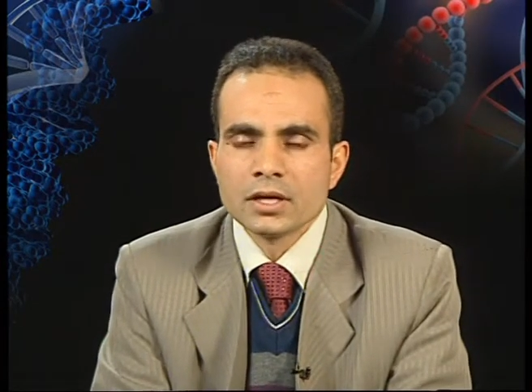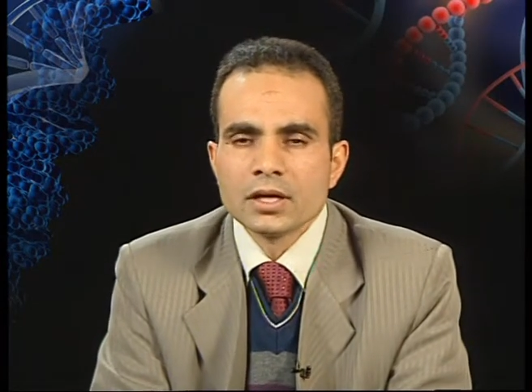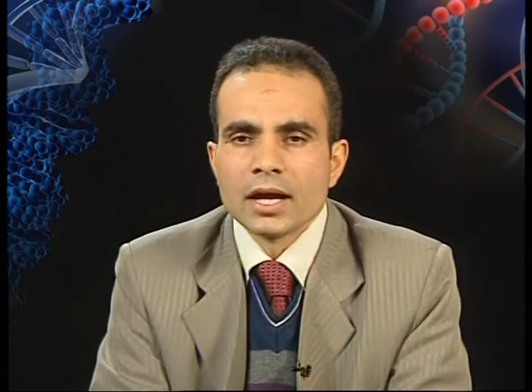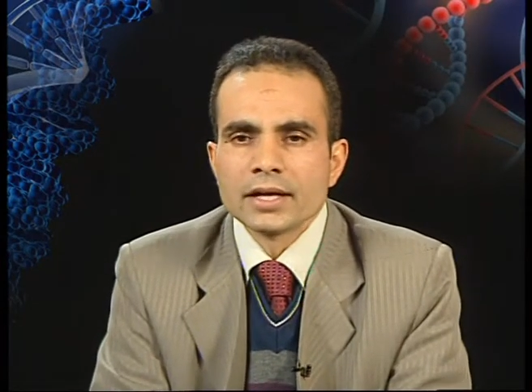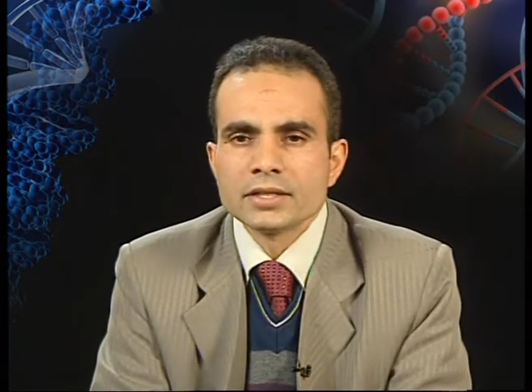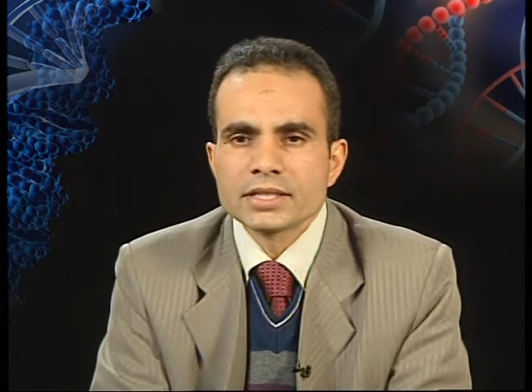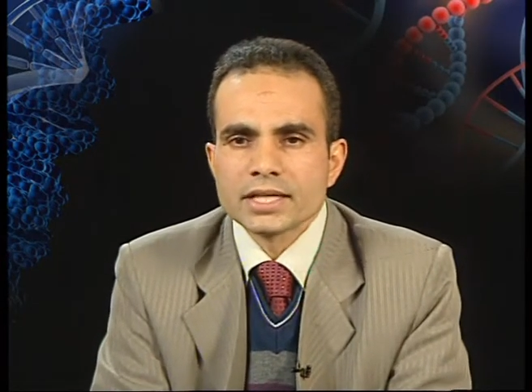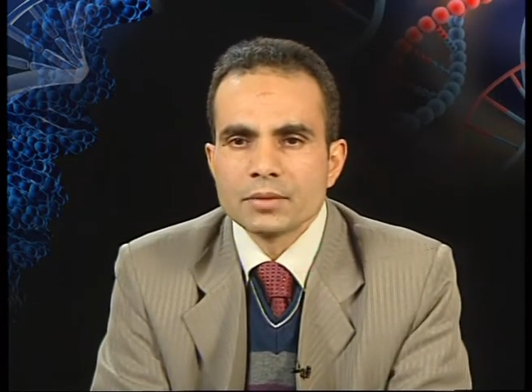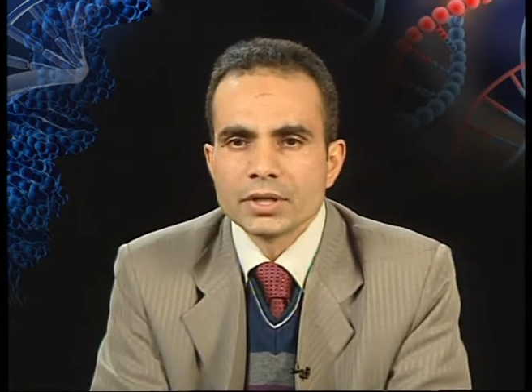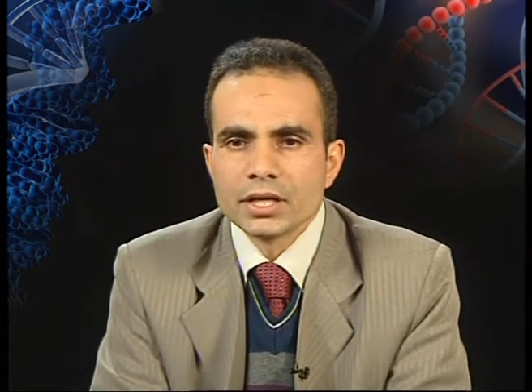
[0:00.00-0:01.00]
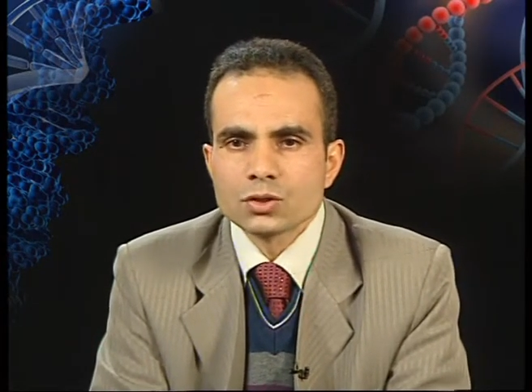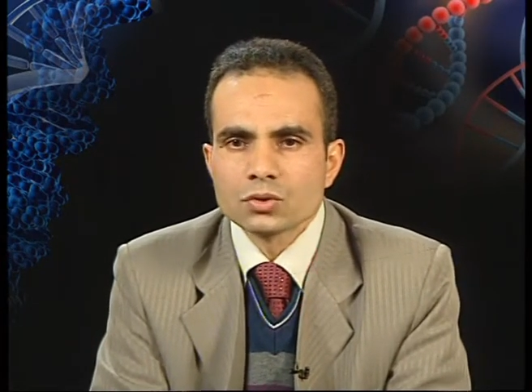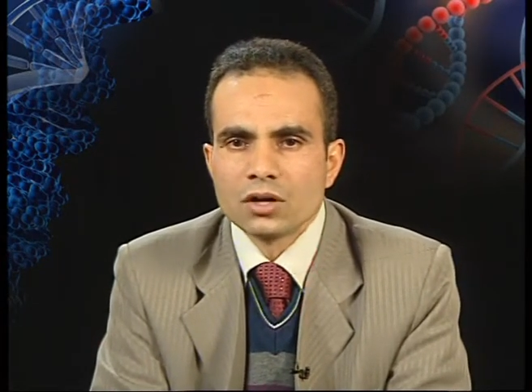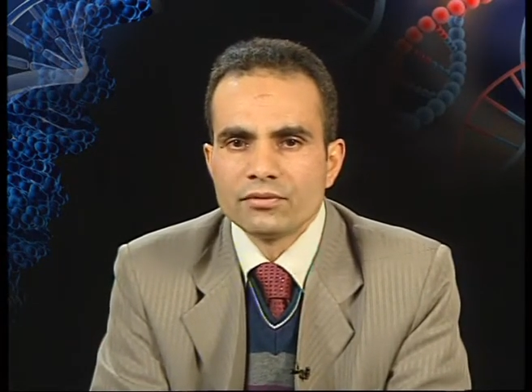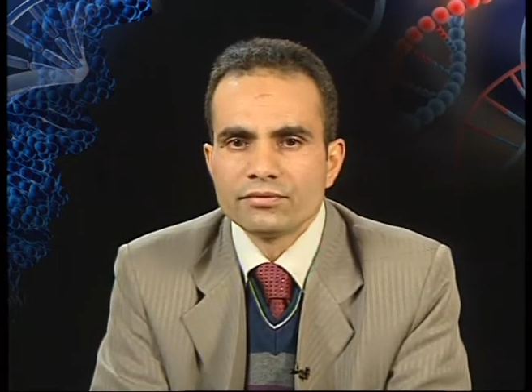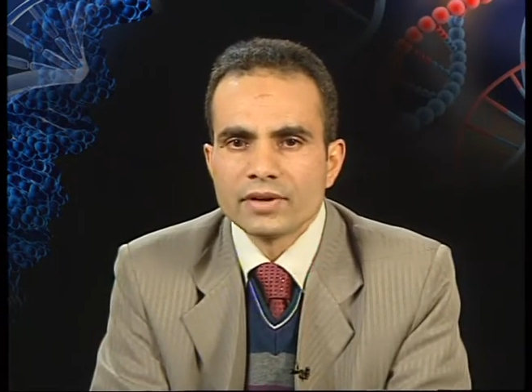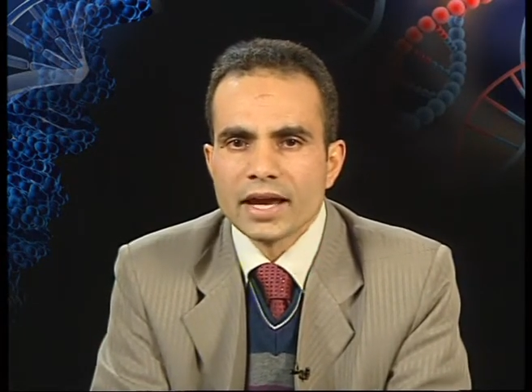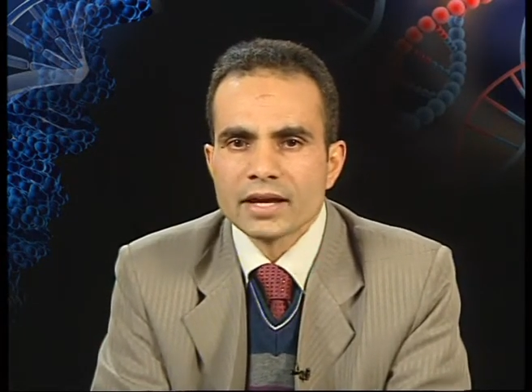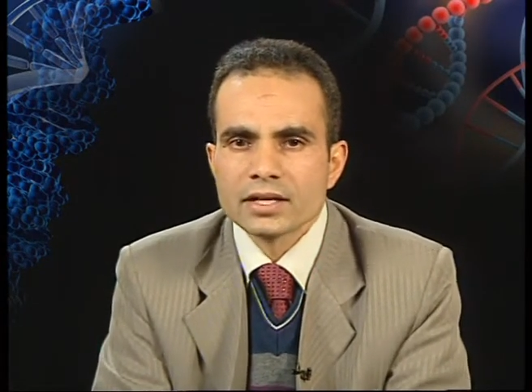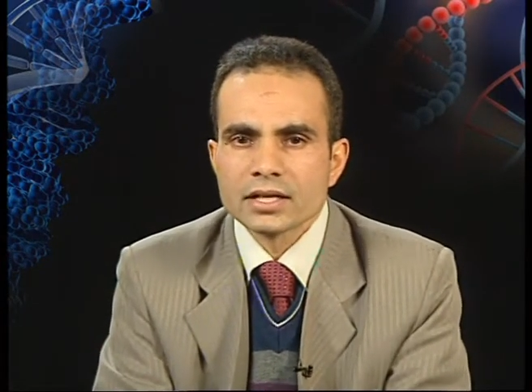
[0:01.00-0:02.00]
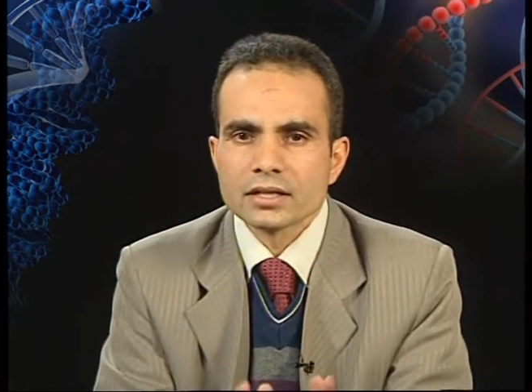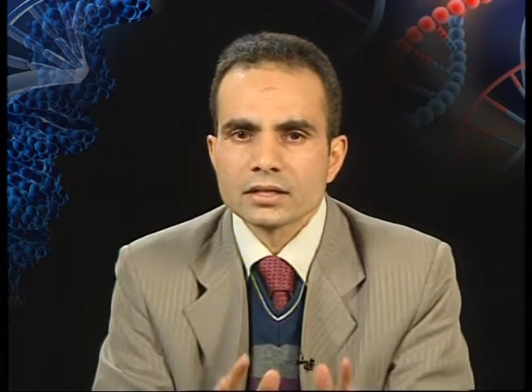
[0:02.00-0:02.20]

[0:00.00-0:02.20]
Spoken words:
And this combination of error